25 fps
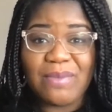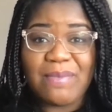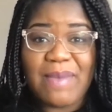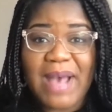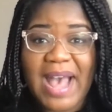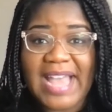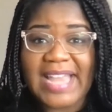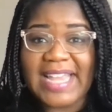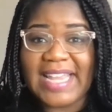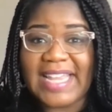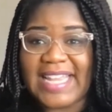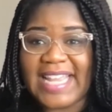
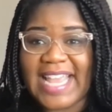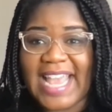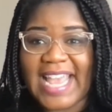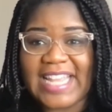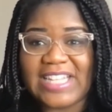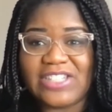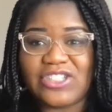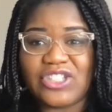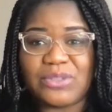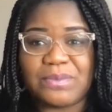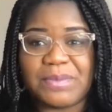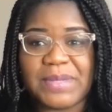my
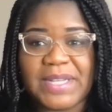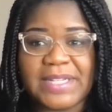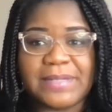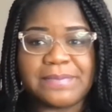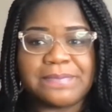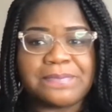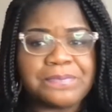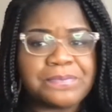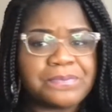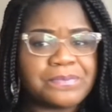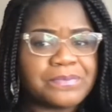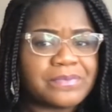engagement
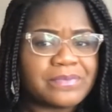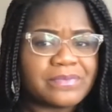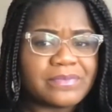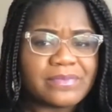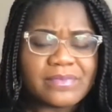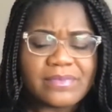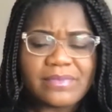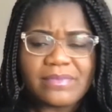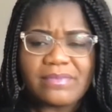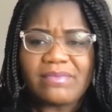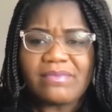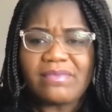
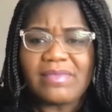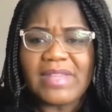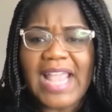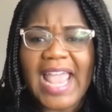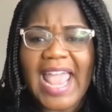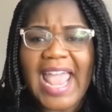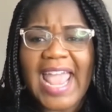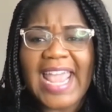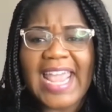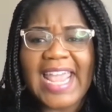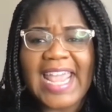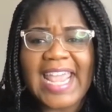
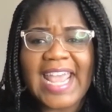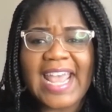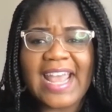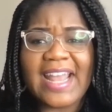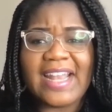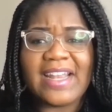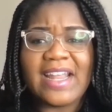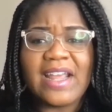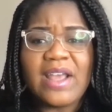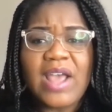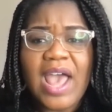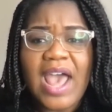
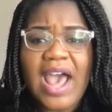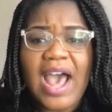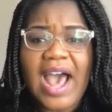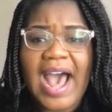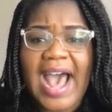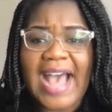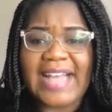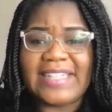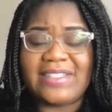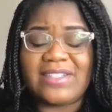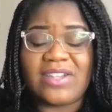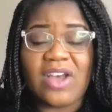and
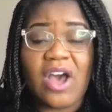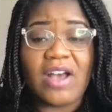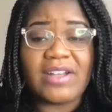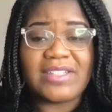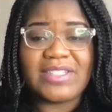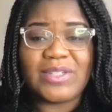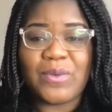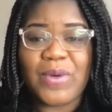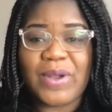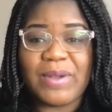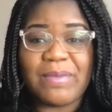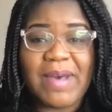I talked
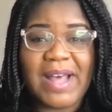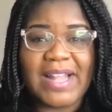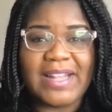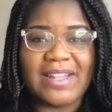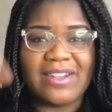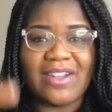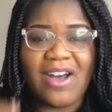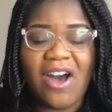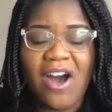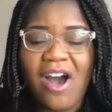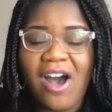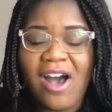to one of my
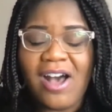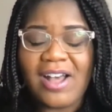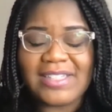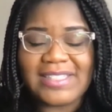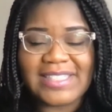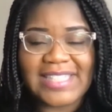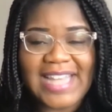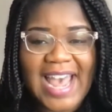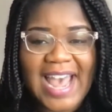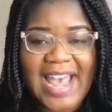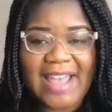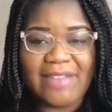
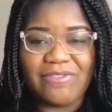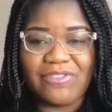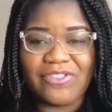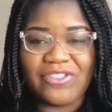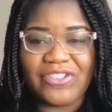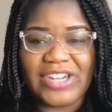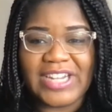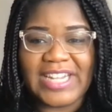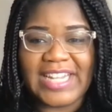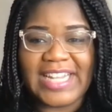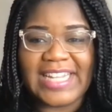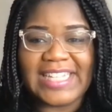longtime
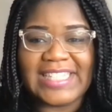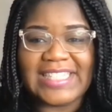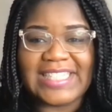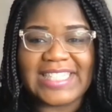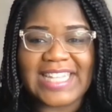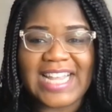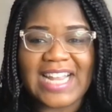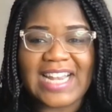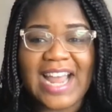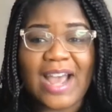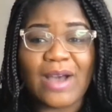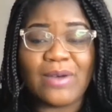friends,
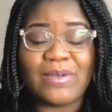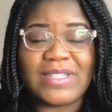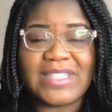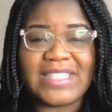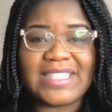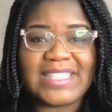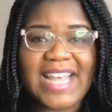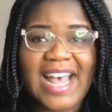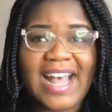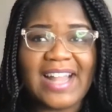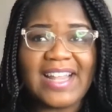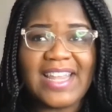and I was
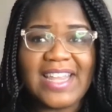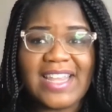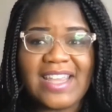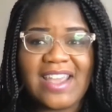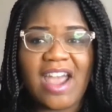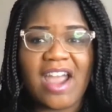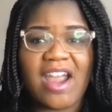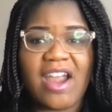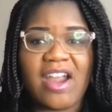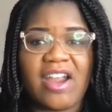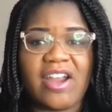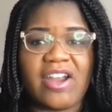telling
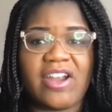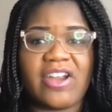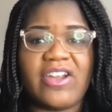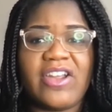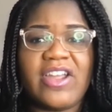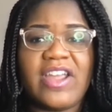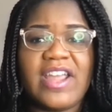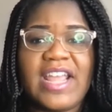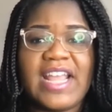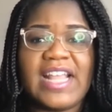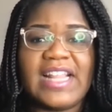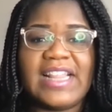her
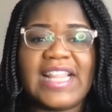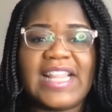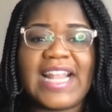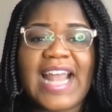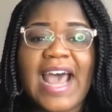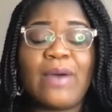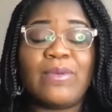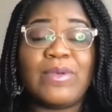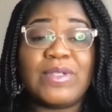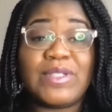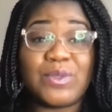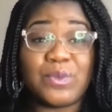that
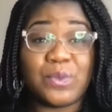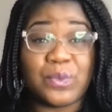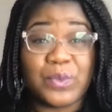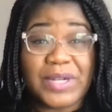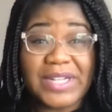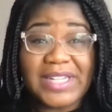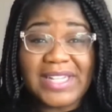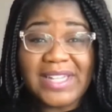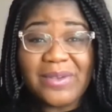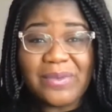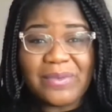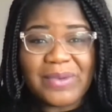I was
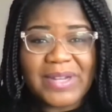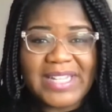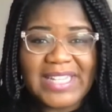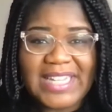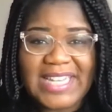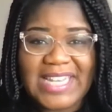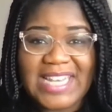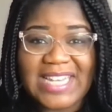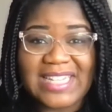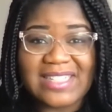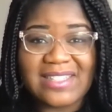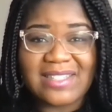really,
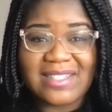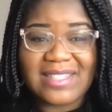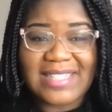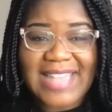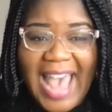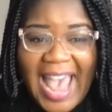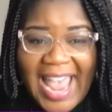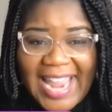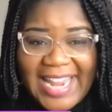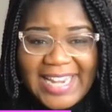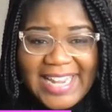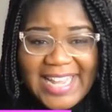really
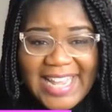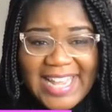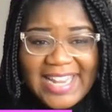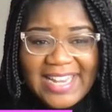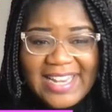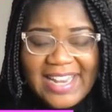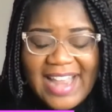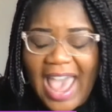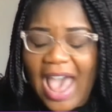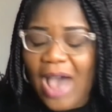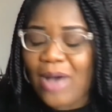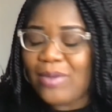excited.
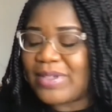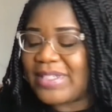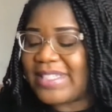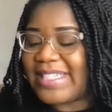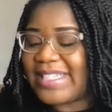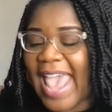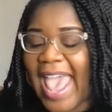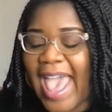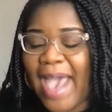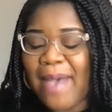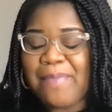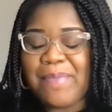I was
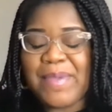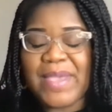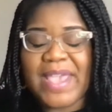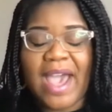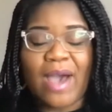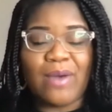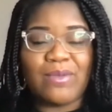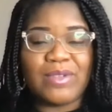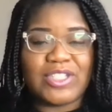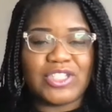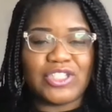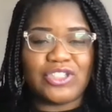happy.
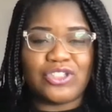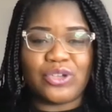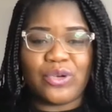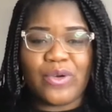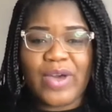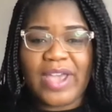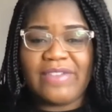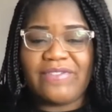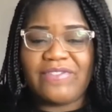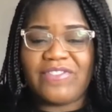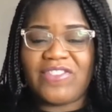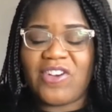I was
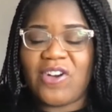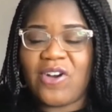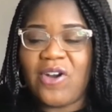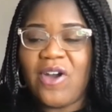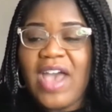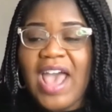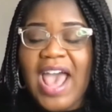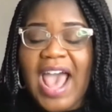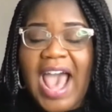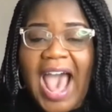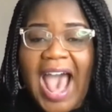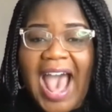joyful.
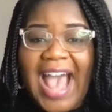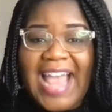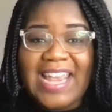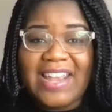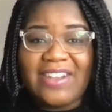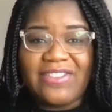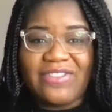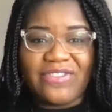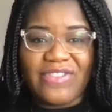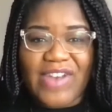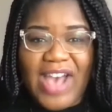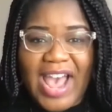I
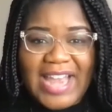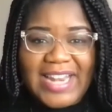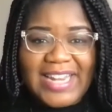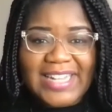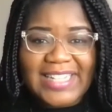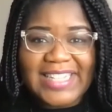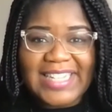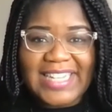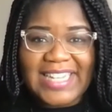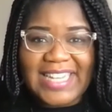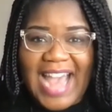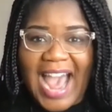had
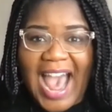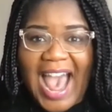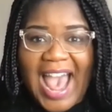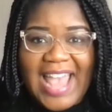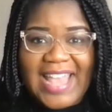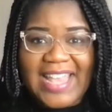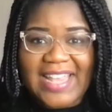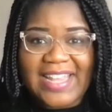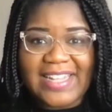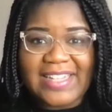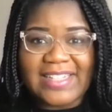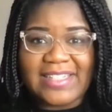finally
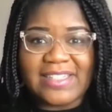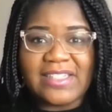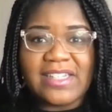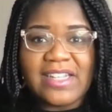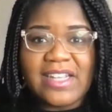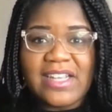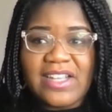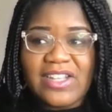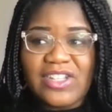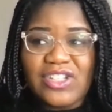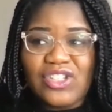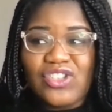gotten,
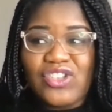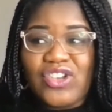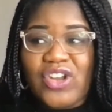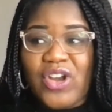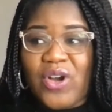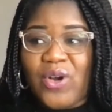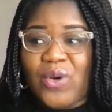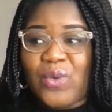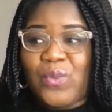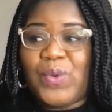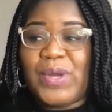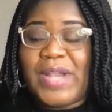you
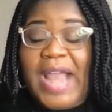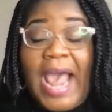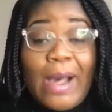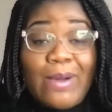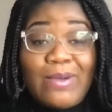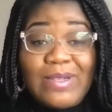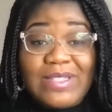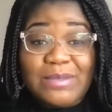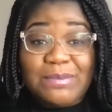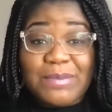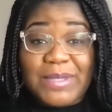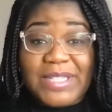know, what I
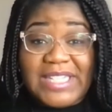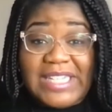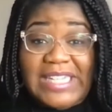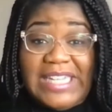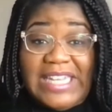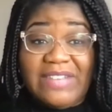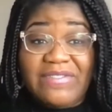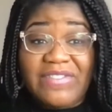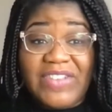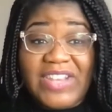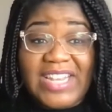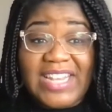was
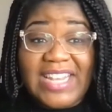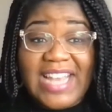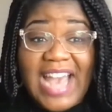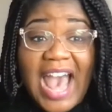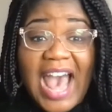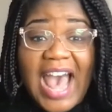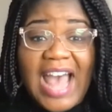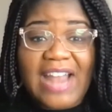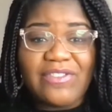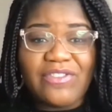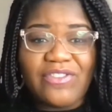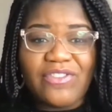believing
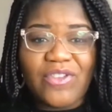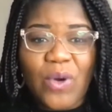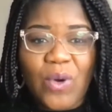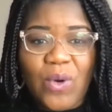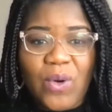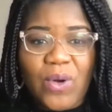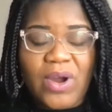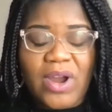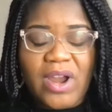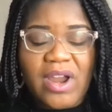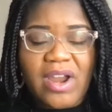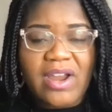God
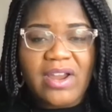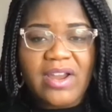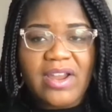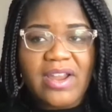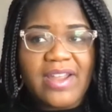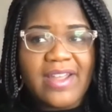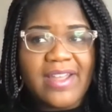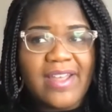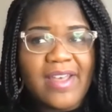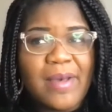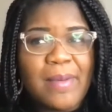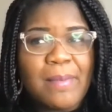for.
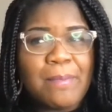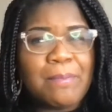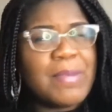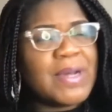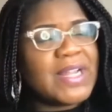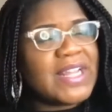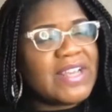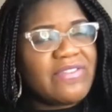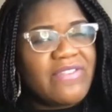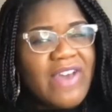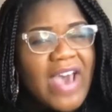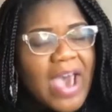
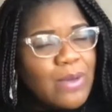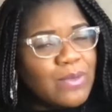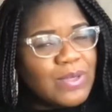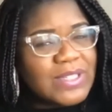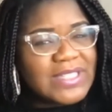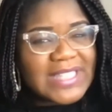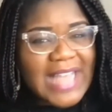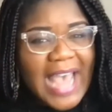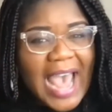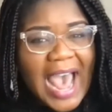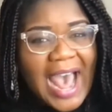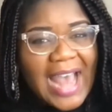But if I
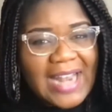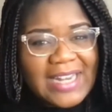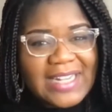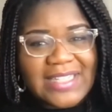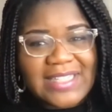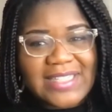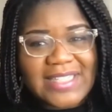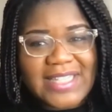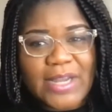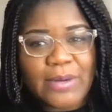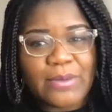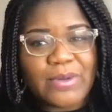was
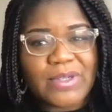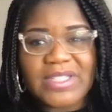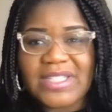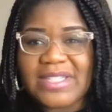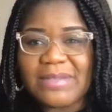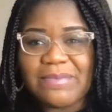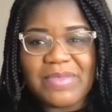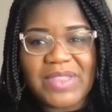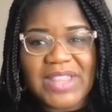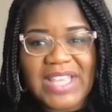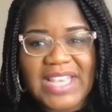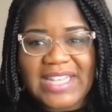honest, there were
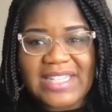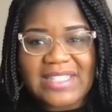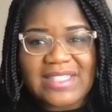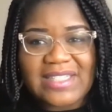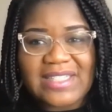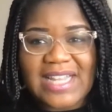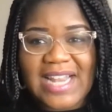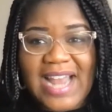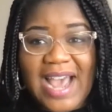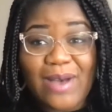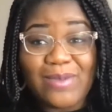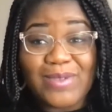some things
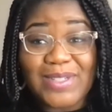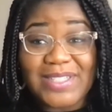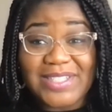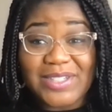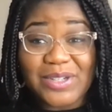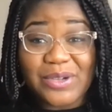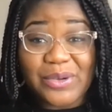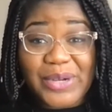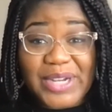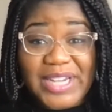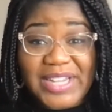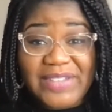that I was
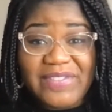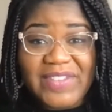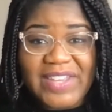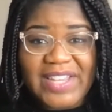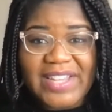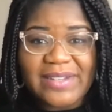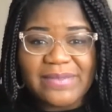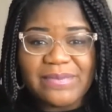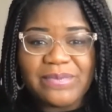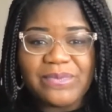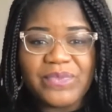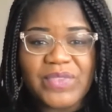
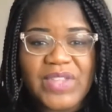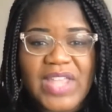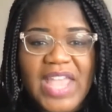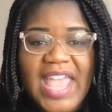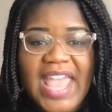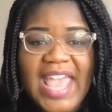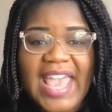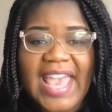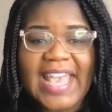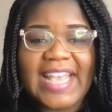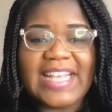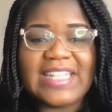grieving.
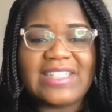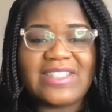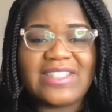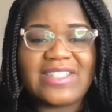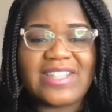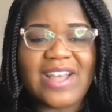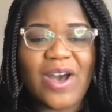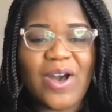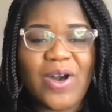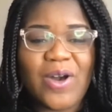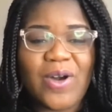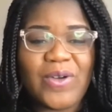And
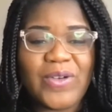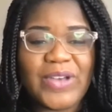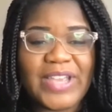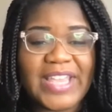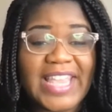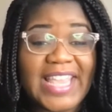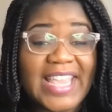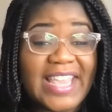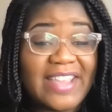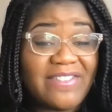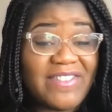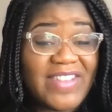so,
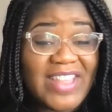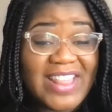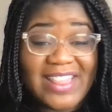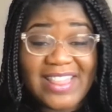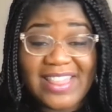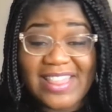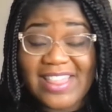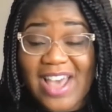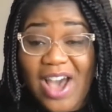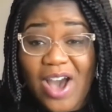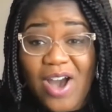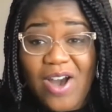
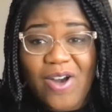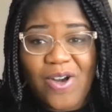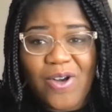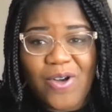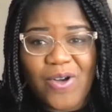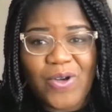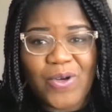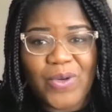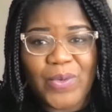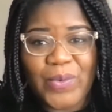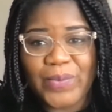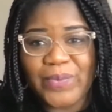even
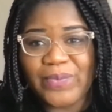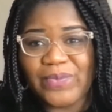though,